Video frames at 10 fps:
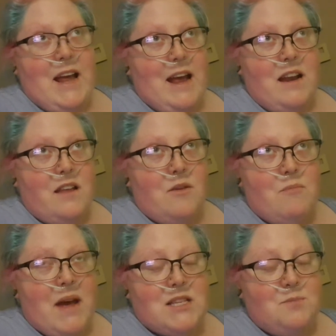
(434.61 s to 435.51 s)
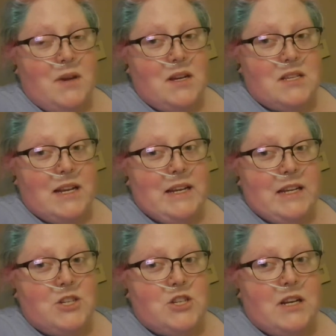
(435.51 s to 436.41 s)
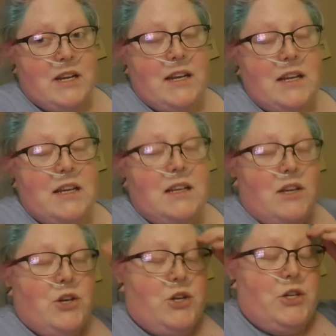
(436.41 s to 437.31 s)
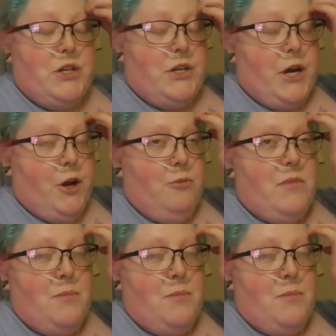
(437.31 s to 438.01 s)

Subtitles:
any other meds because I literally couldn't cope.